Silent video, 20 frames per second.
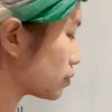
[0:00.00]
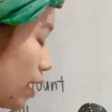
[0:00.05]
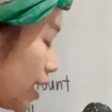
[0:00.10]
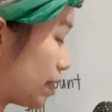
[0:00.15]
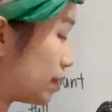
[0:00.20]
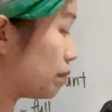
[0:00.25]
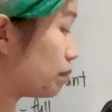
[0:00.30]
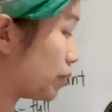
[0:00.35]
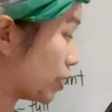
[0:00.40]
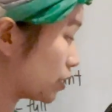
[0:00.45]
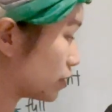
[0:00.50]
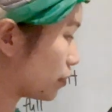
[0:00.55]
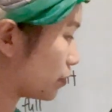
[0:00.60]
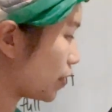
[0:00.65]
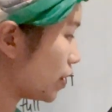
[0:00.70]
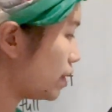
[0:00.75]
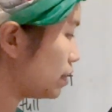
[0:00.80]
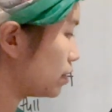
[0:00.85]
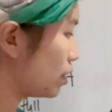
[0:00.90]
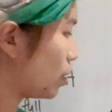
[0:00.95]
And because of
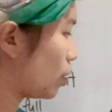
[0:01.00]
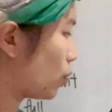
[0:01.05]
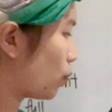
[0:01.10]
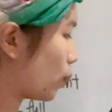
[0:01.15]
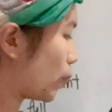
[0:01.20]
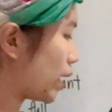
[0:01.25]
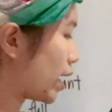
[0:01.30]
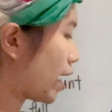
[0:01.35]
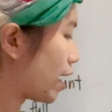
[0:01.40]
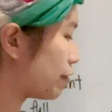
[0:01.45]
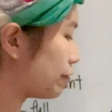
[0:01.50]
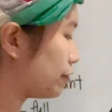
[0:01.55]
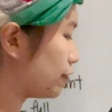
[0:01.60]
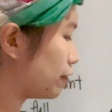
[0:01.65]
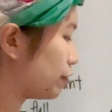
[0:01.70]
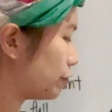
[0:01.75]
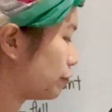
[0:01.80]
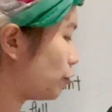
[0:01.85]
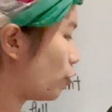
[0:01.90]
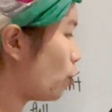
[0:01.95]
that, we have
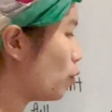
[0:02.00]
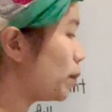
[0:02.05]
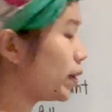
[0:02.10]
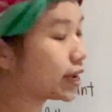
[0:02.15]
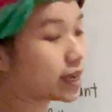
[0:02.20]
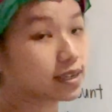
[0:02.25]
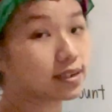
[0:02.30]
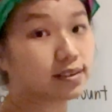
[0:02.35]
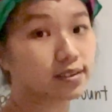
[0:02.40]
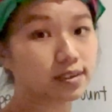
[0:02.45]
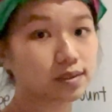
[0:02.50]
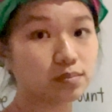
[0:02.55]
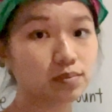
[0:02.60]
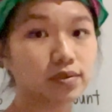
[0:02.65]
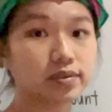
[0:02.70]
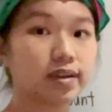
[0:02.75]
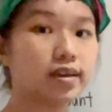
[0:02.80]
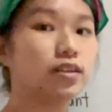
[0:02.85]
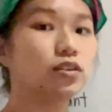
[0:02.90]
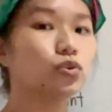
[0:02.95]
four
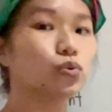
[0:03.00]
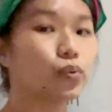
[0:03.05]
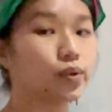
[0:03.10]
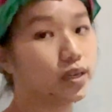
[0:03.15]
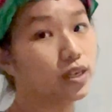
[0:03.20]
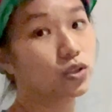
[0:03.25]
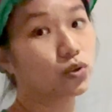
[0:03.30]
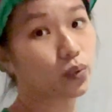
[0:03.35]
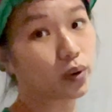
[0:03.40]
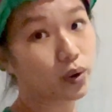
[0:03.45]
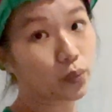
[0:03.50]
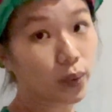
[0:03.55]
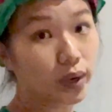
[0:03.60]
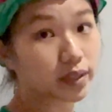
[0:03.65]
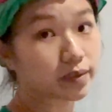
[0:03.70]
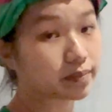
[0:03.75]
mechanisms in 2021.